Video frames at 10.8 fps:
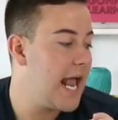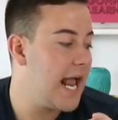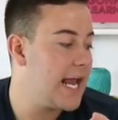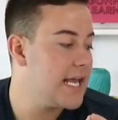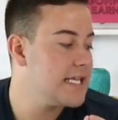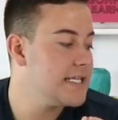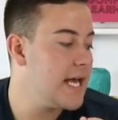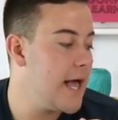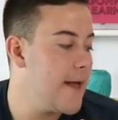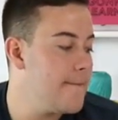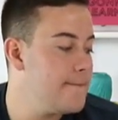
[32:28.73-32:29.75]
and
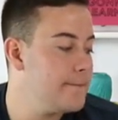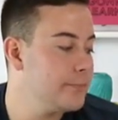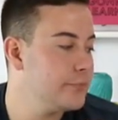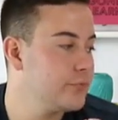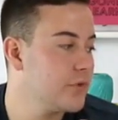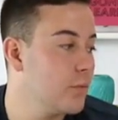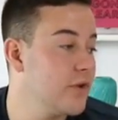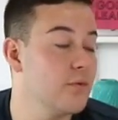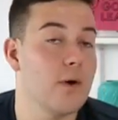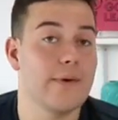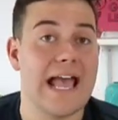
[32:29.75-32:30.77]
um,
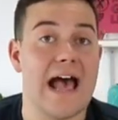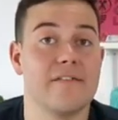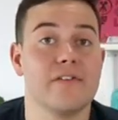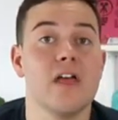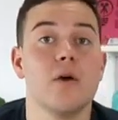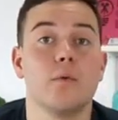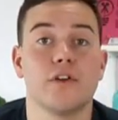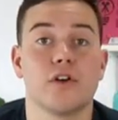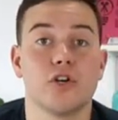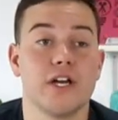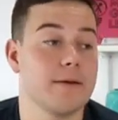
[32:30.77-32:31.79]
with what we have with
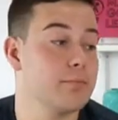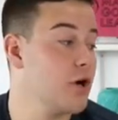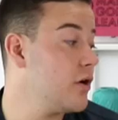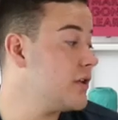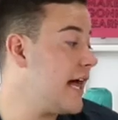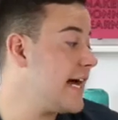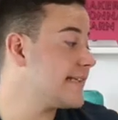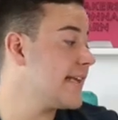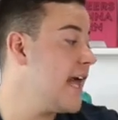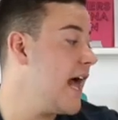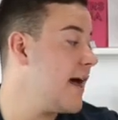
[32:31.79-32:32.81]
our Cricut Pro
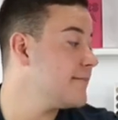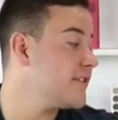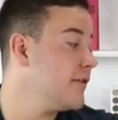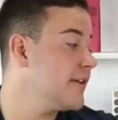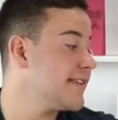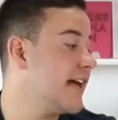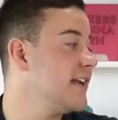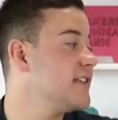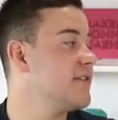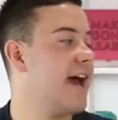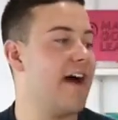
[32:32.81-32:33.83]
class. I'm so excited
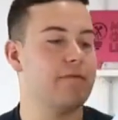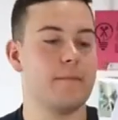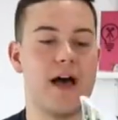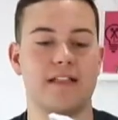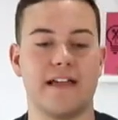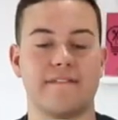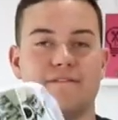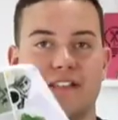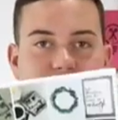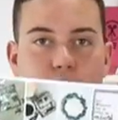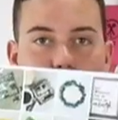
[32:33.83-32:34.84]
to have my like
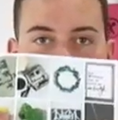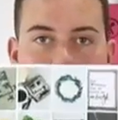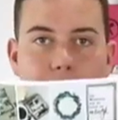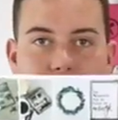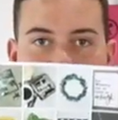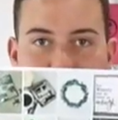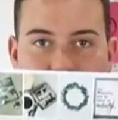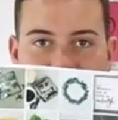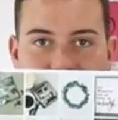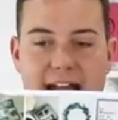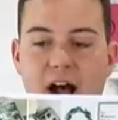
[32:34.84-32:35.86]
physical copy
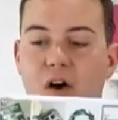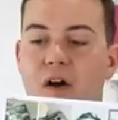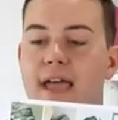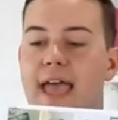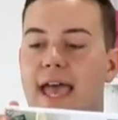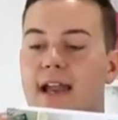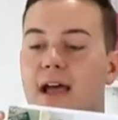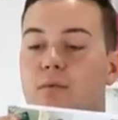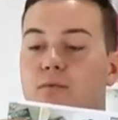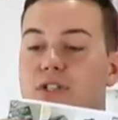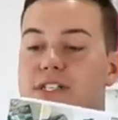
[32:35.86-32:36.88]
printed out, and
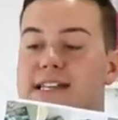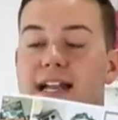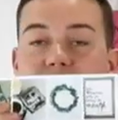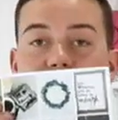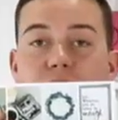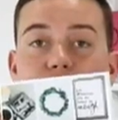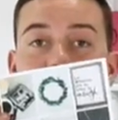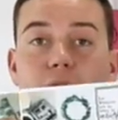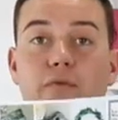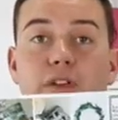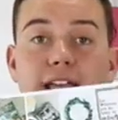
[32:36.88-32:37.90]
I decided to go
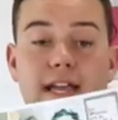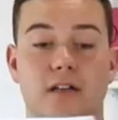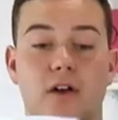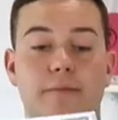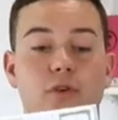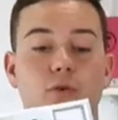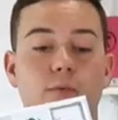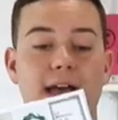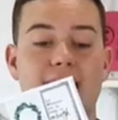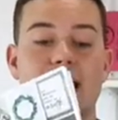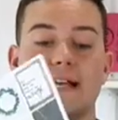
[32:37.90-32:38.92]
a really economical
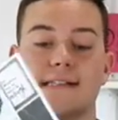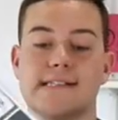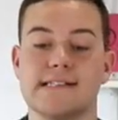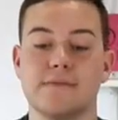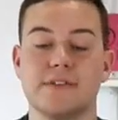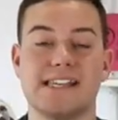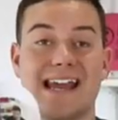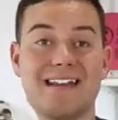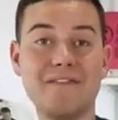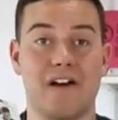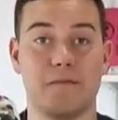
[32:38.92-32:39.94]
way since it was
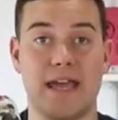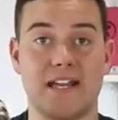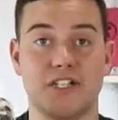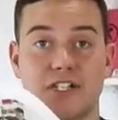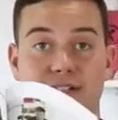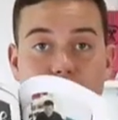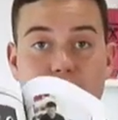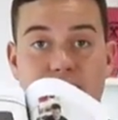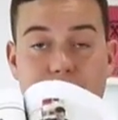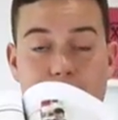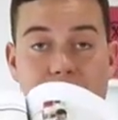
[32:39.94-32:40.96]
eighty-five pages, because we
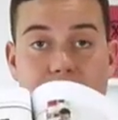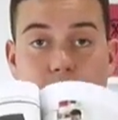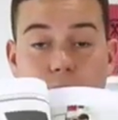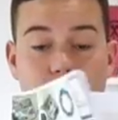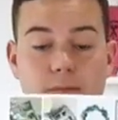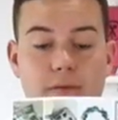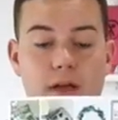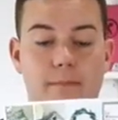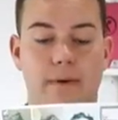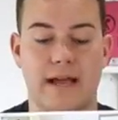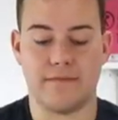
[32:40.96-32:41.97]
did back and
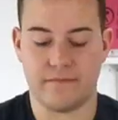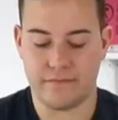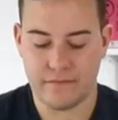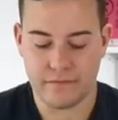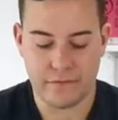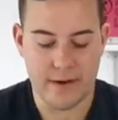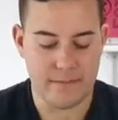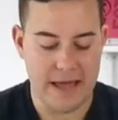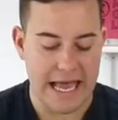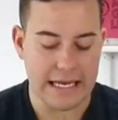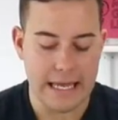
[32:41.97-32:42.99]
um, back and front and
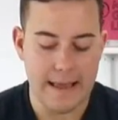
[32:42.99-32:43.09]
back.